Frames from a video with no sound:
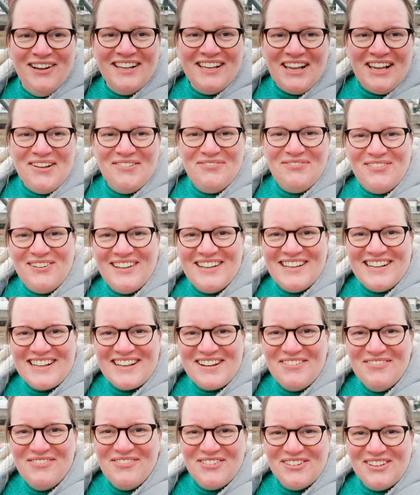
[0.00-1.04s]
I get
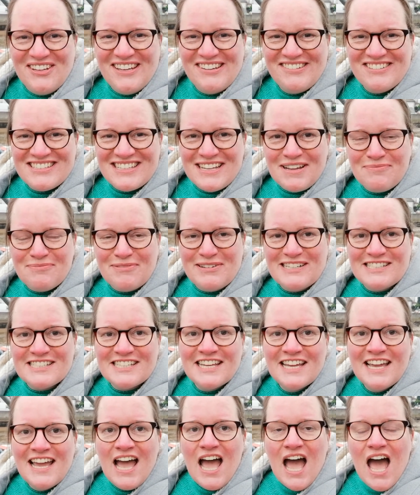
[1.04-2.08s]
flying off. You'll know what's happened.
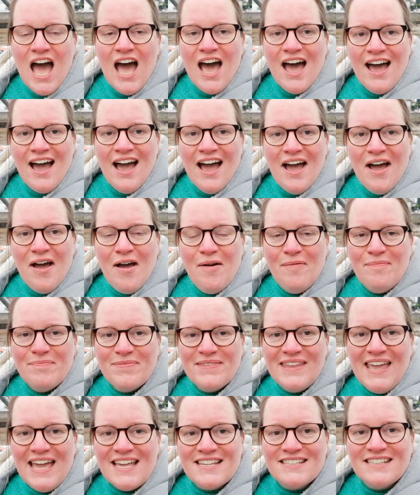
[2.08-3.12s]
Um,
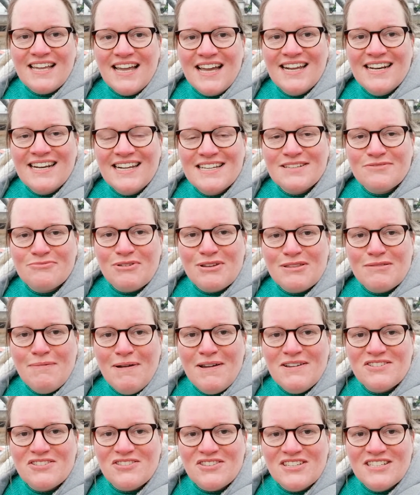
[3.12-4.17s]
yes, and as with
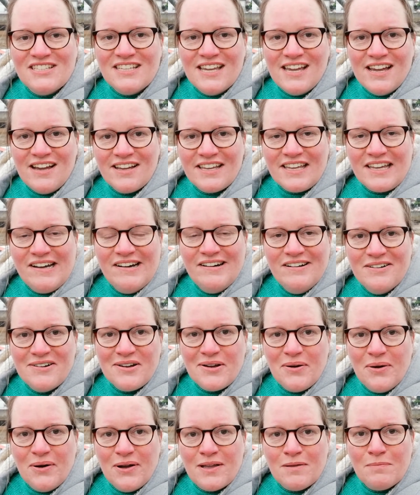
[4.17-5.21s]
most of this year, I can't
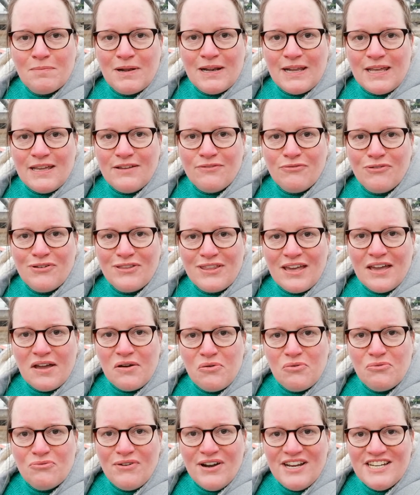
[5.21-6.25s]
quite believe we're there
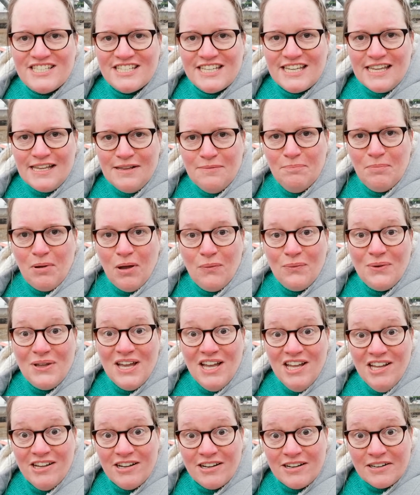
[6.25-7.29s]
already, but we
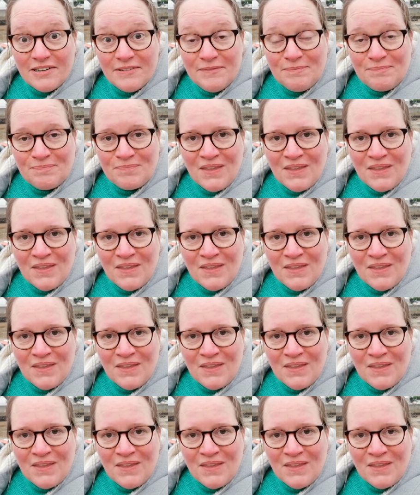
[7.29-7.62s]
are.